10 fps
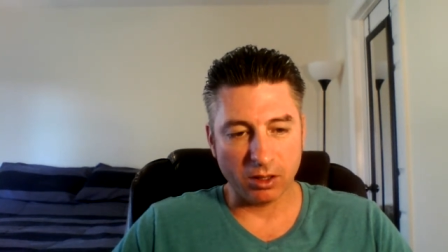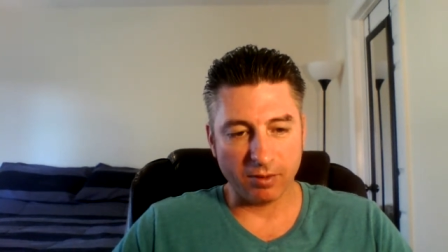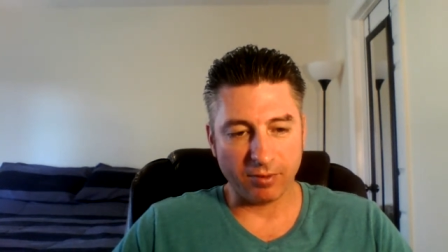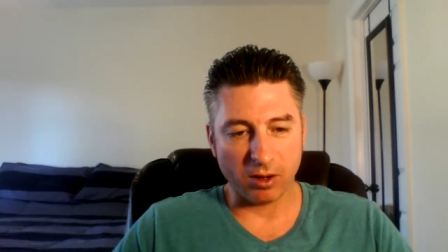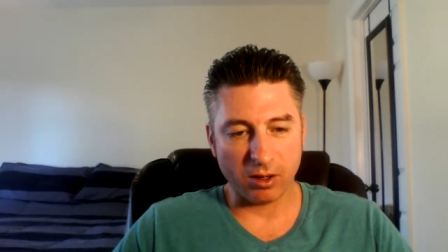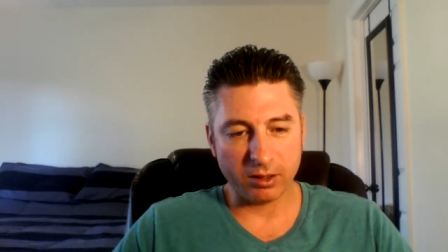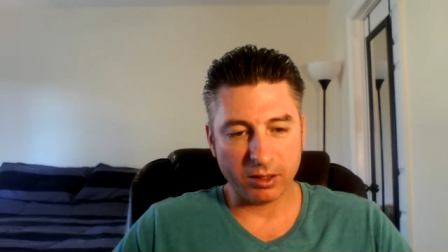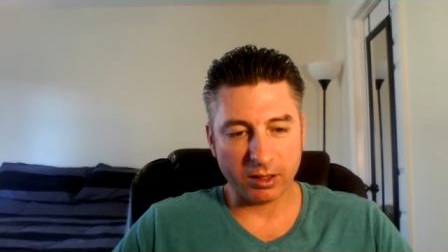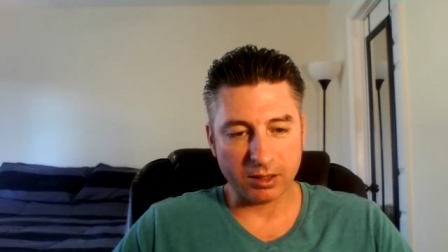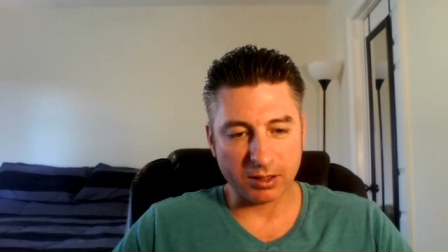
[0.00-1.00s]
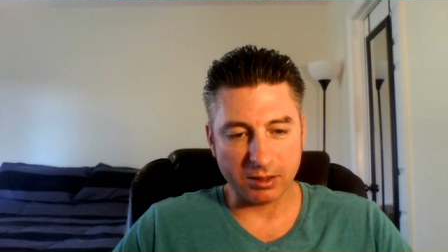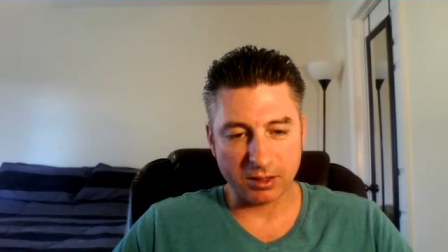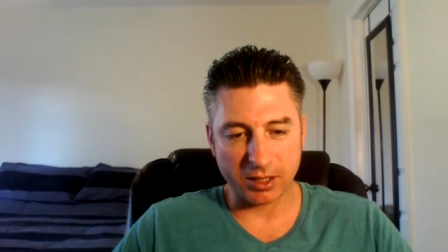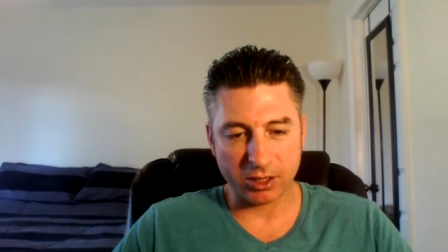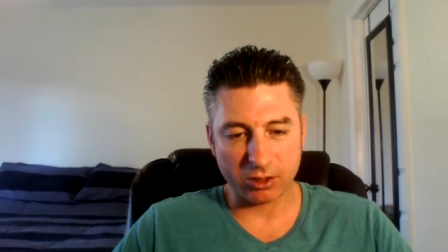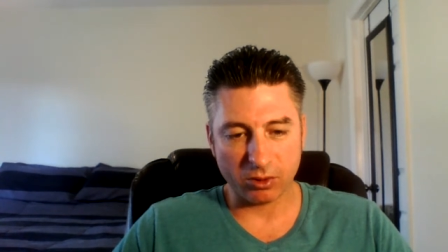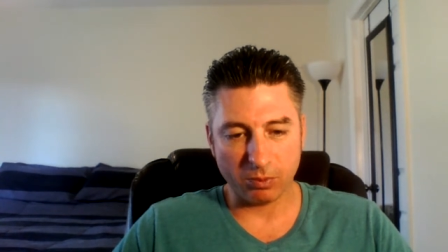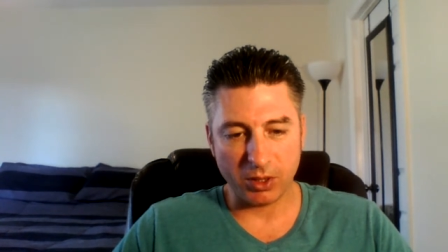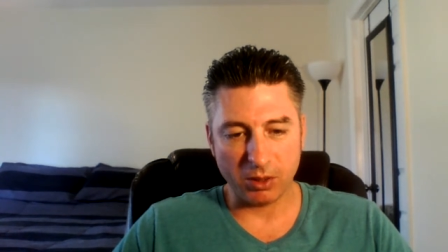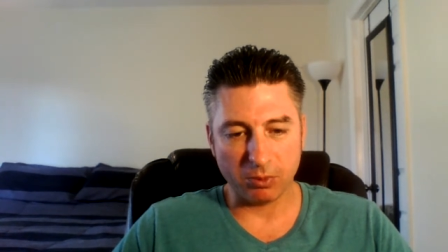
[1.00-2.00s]
Of all the
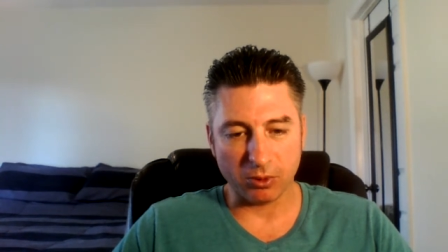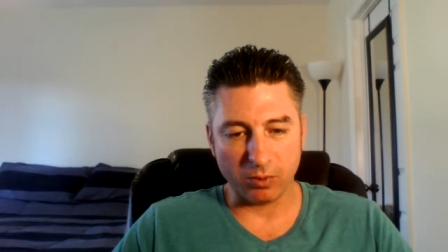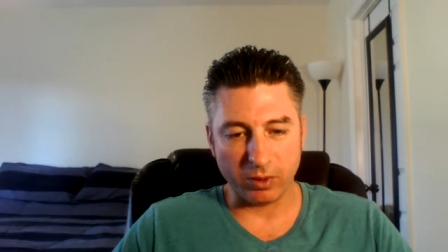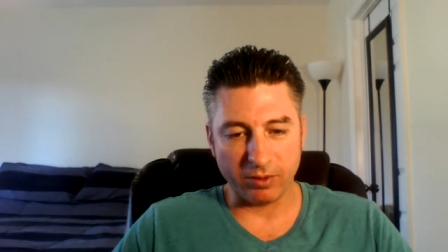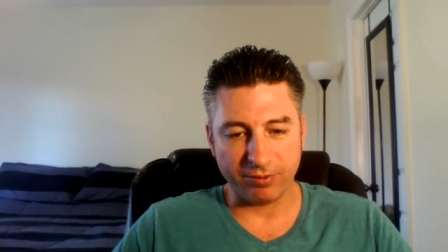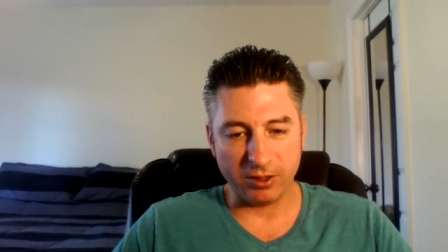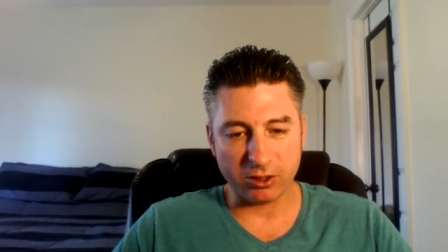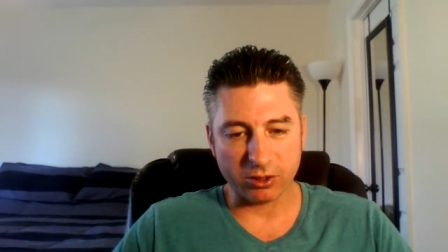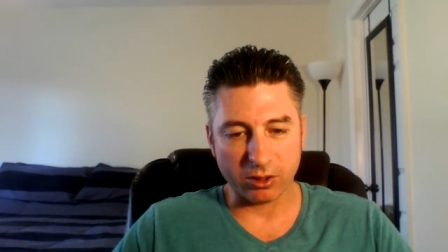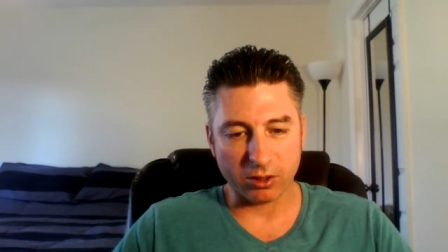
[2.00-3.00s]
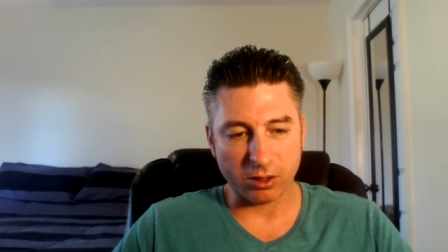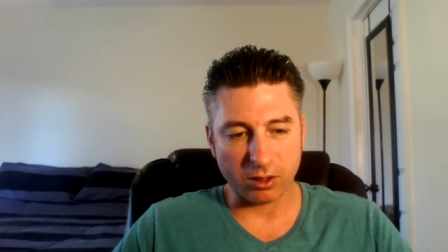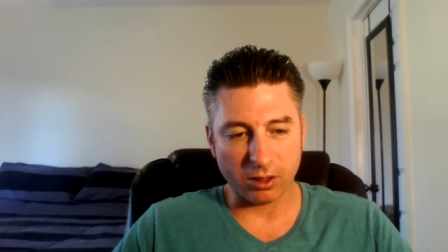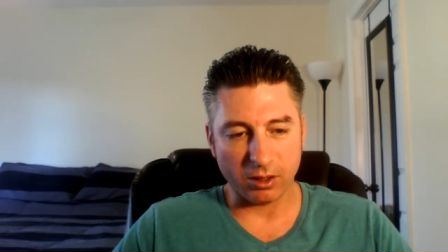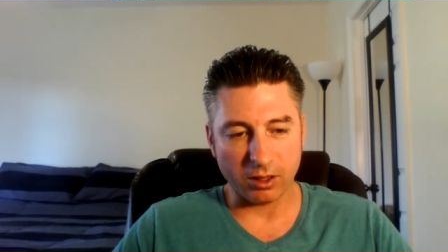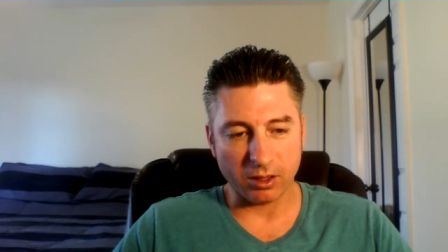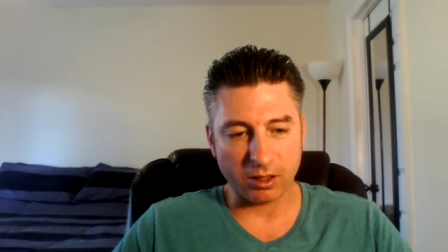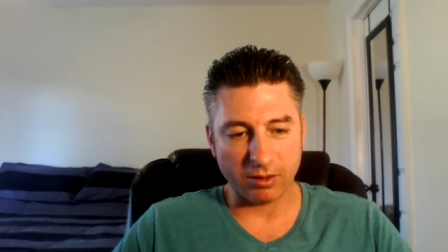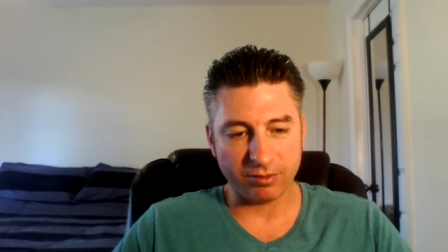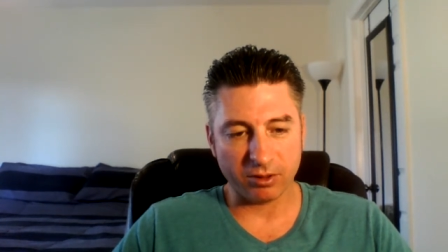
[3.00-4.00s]
sensational people we've featured on the
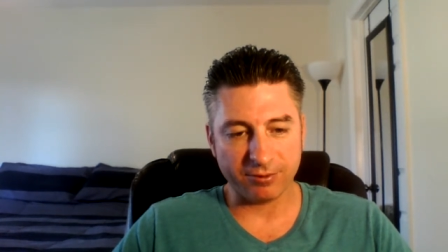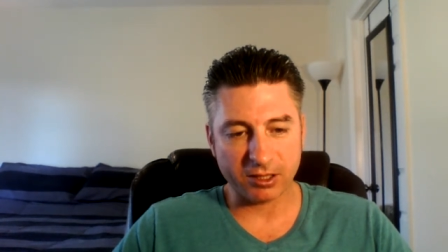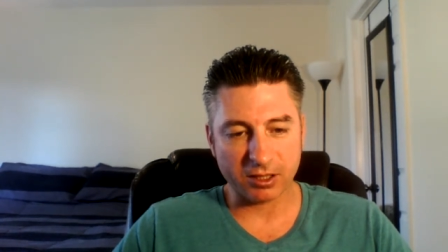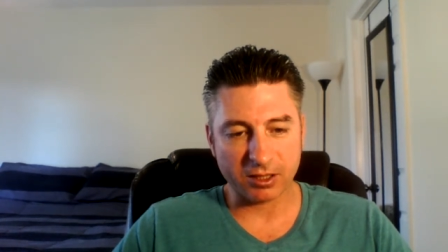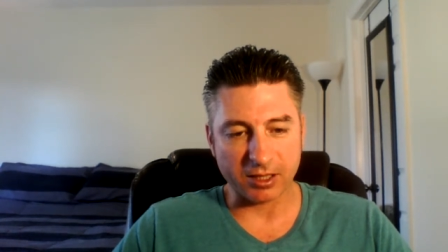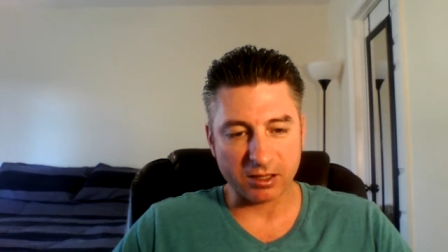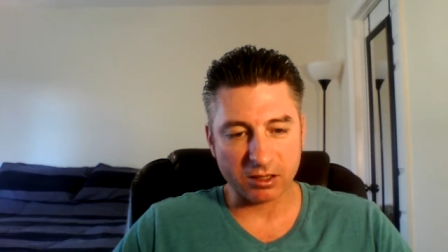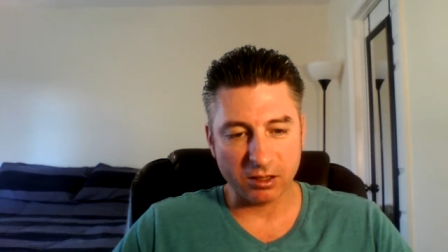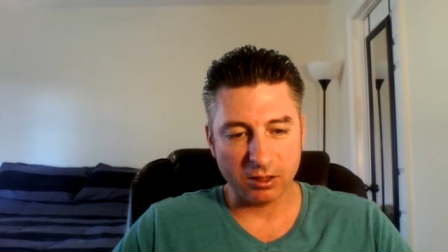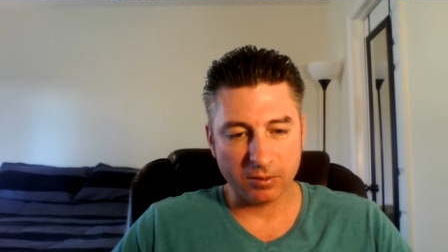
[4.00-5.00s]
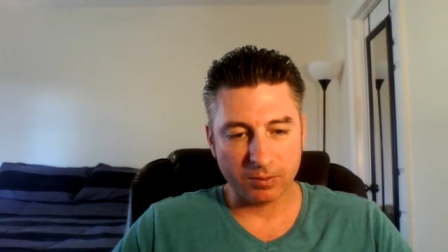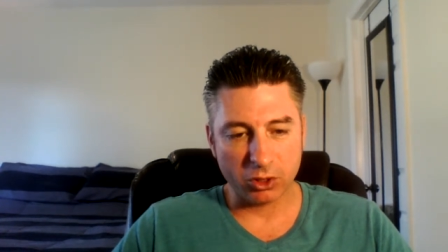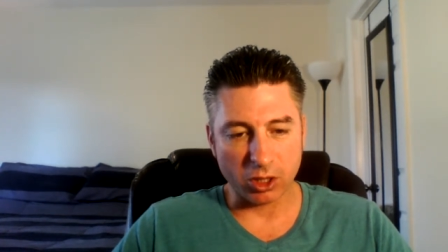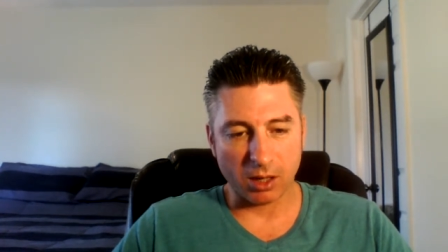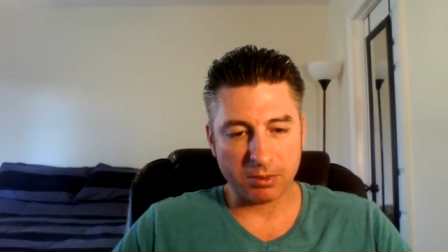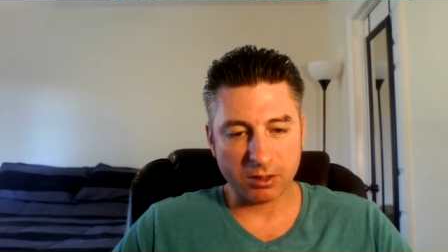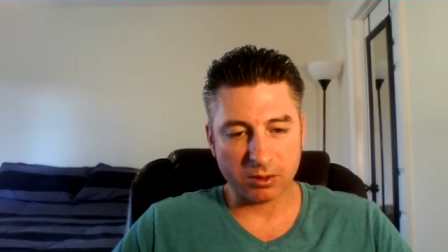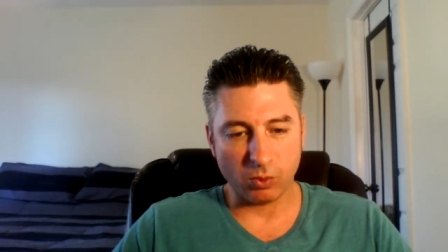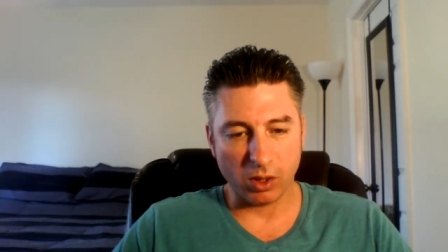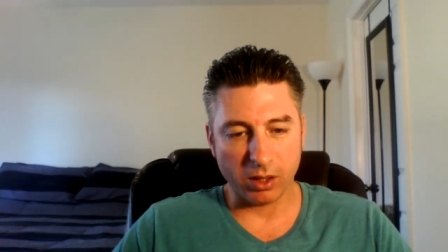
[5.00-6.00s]
cover of Success, Jobs
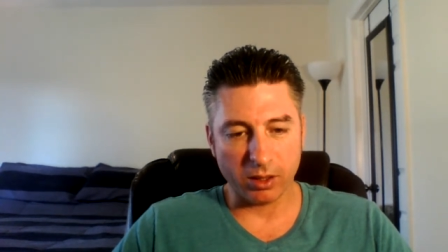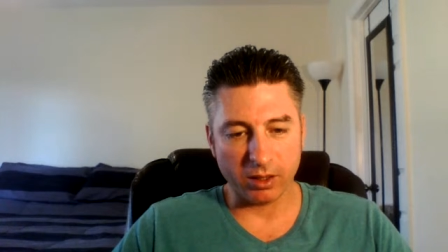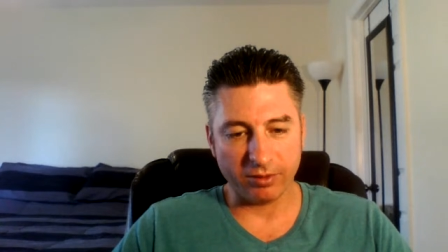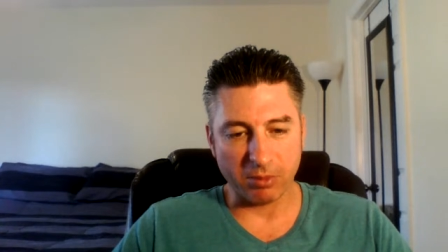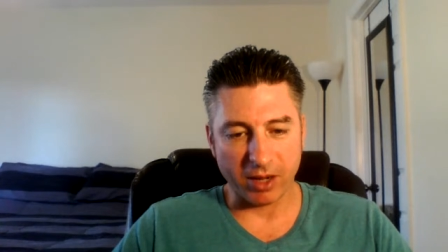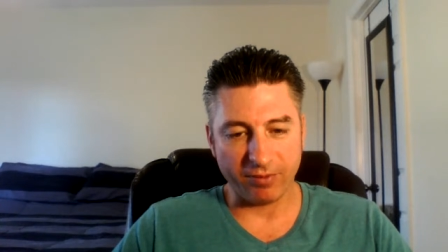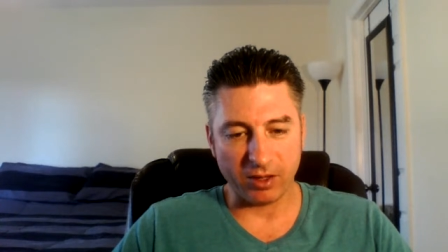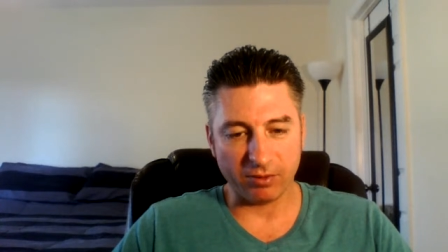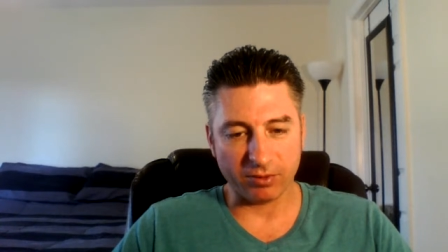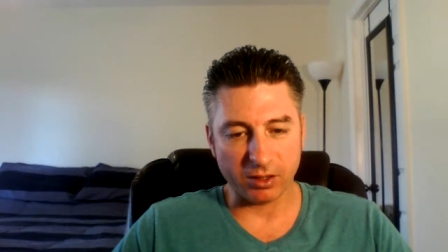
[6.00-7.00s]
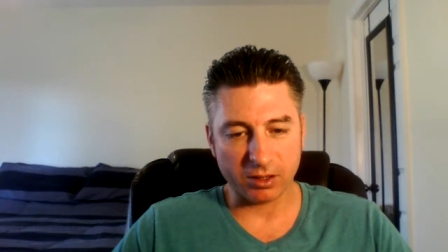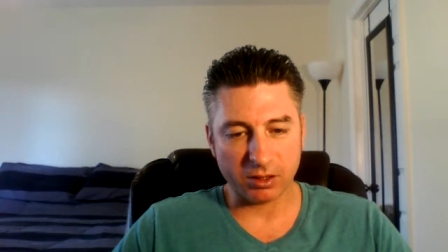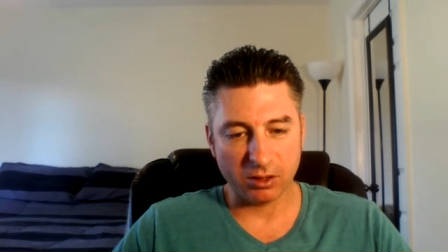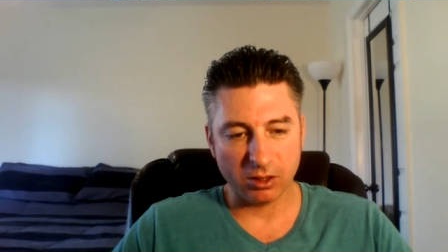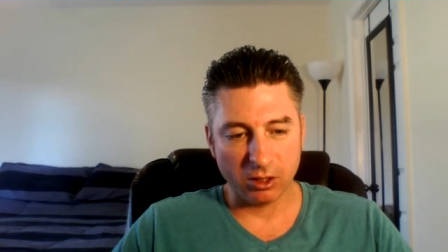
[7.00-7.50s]
is one of my favorites.